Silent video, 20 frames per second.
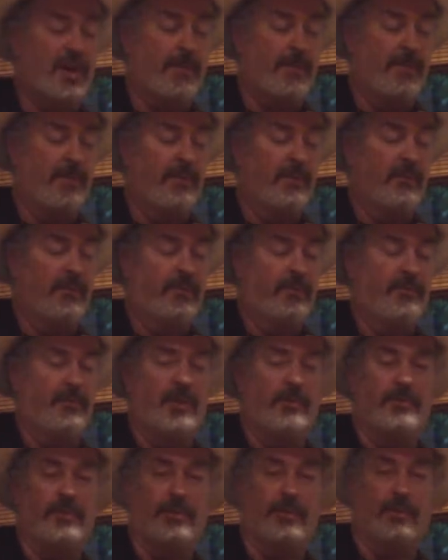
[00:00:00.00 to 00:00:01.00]
up
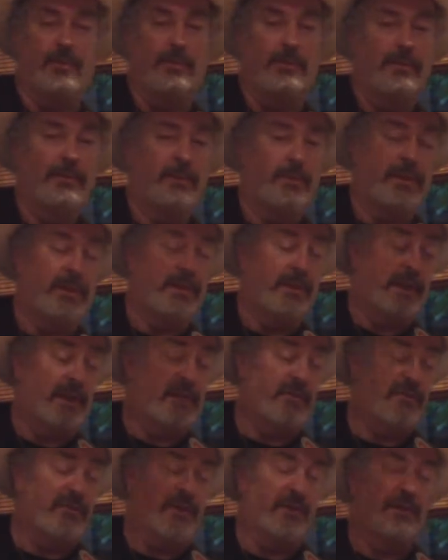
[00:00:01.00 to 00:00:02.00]
from your
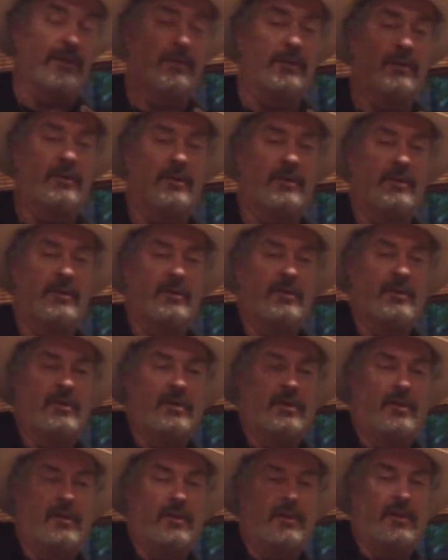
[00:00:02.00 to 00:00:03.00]
index finger.
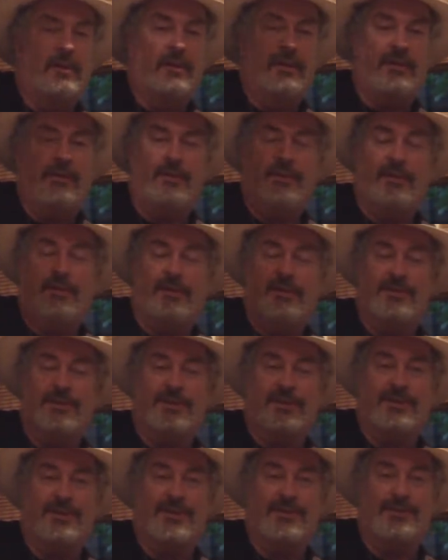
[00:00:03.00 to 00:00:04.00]
There's
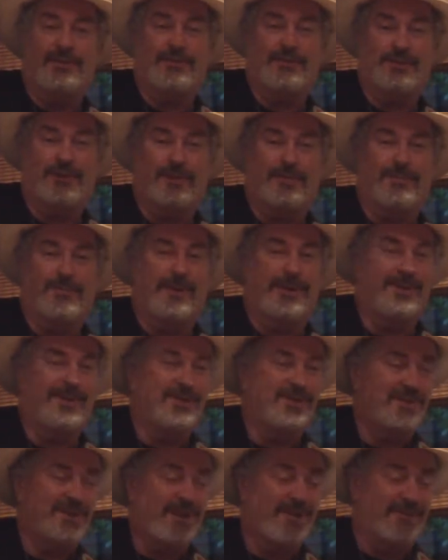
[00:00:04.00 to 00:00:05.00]
an F sharp
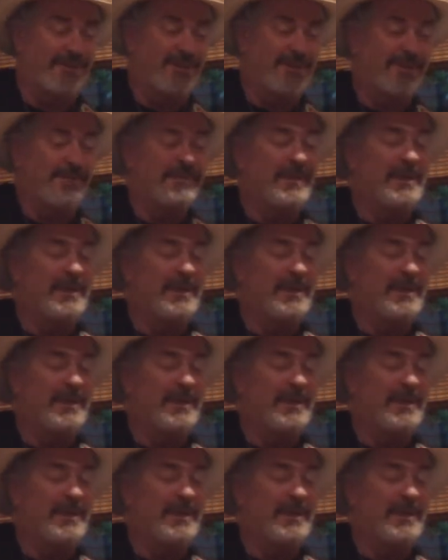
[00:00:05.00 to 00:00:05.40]
minor 7th.